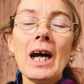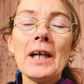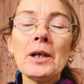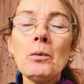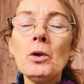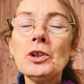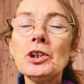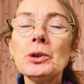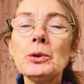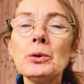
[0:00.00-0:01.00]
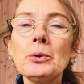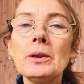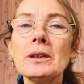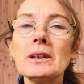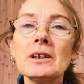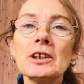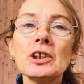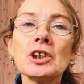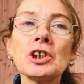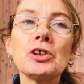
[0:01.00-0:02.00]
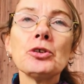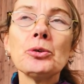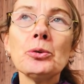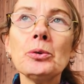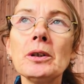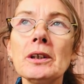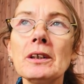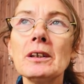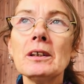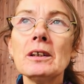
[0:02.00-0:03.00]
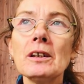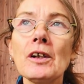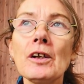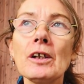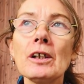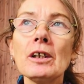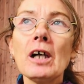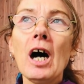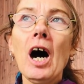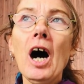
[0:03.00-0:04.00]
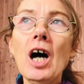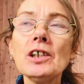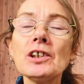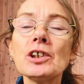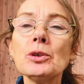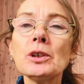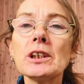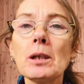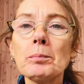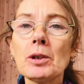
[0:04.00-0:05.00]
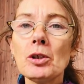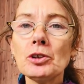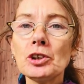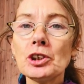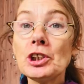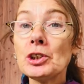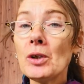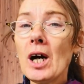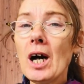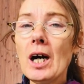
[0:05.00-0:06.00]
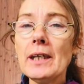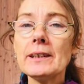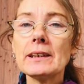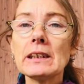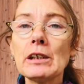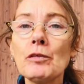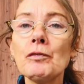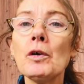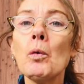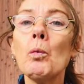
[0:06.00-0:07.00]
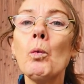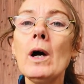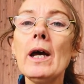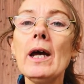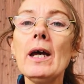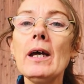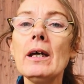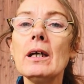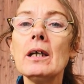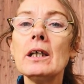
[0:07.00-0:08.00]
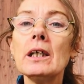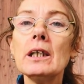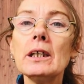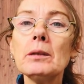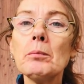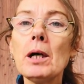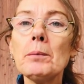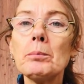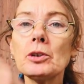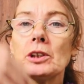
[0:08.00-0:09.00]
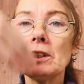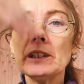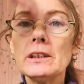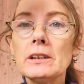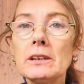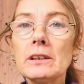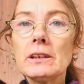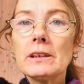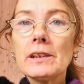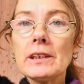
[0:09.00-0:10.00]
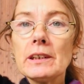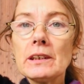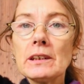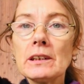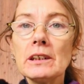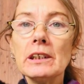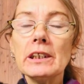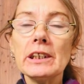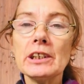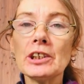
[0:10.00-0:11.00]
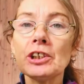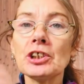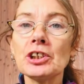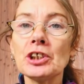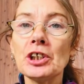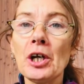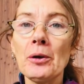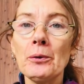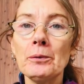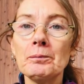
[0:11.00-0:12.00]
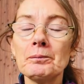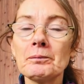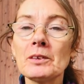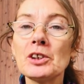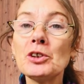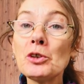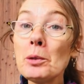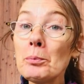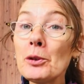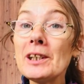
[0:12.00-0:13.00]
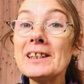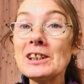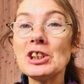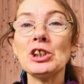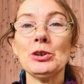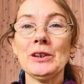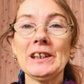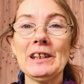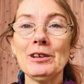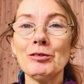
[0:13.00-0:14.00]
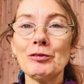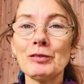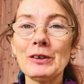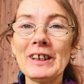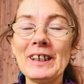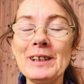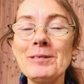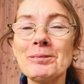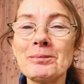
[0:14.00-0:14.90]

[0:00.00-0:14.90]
And I want you to ask your subconscious, your higher self, where in my body does this need to go? Because you're going to put it into yourself, okay?